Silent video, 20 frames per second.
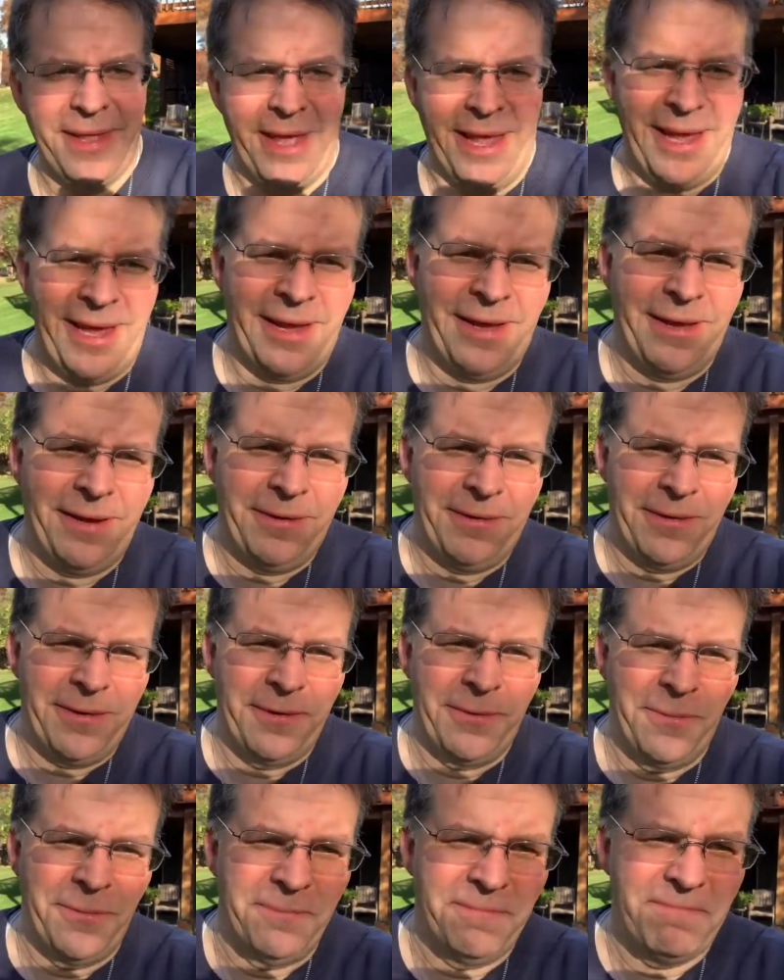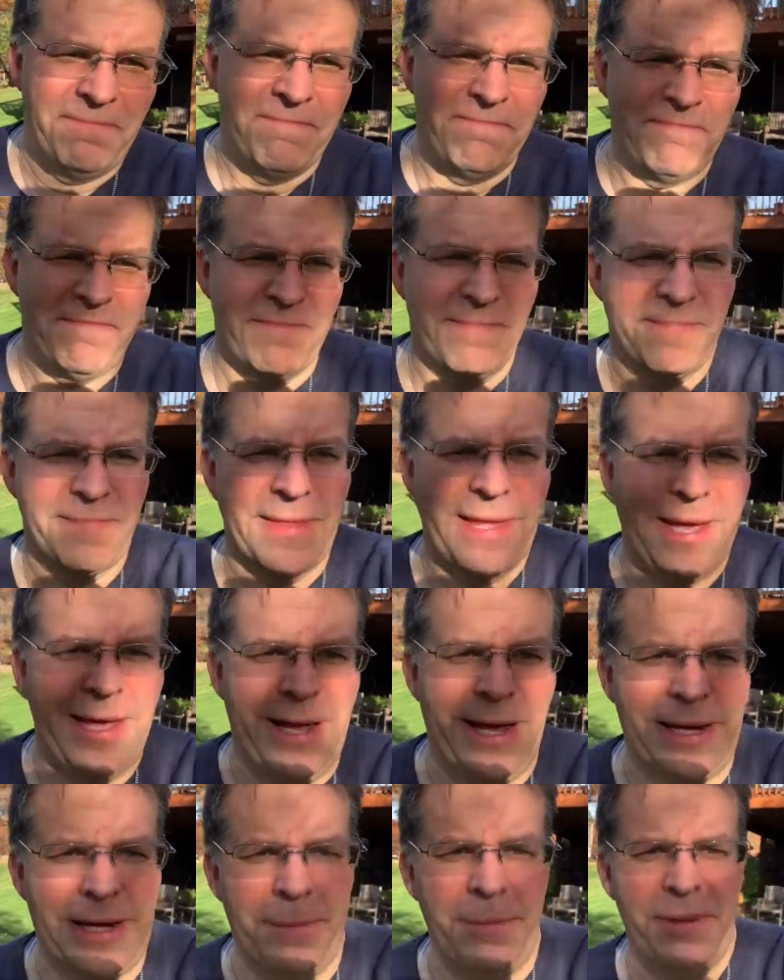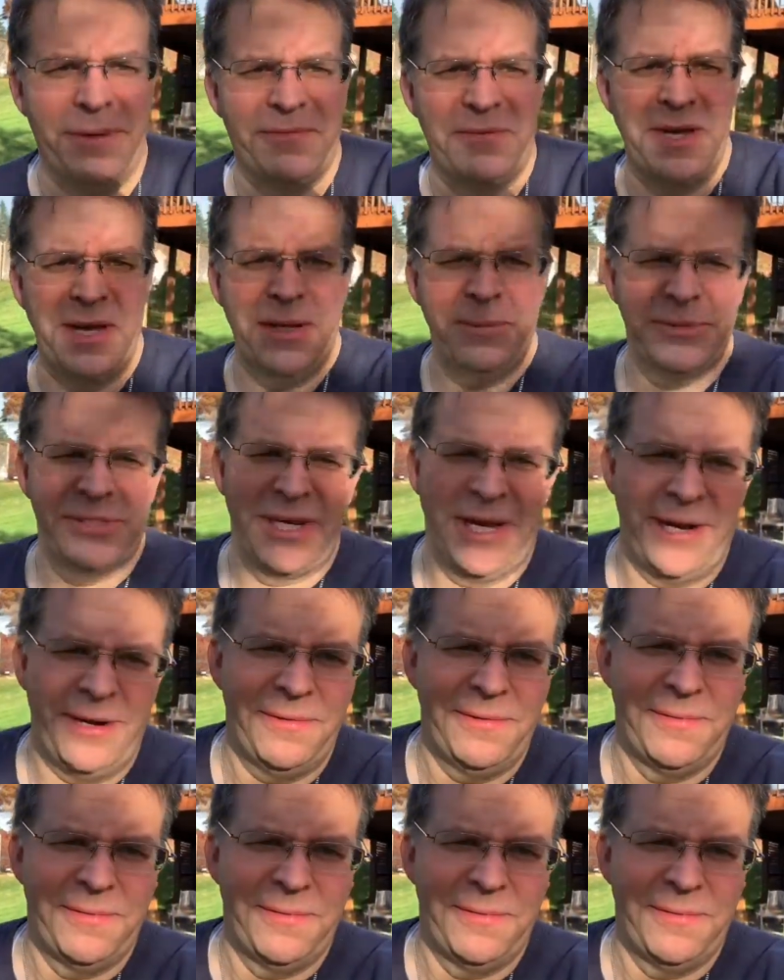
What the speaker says: and a couple of times now,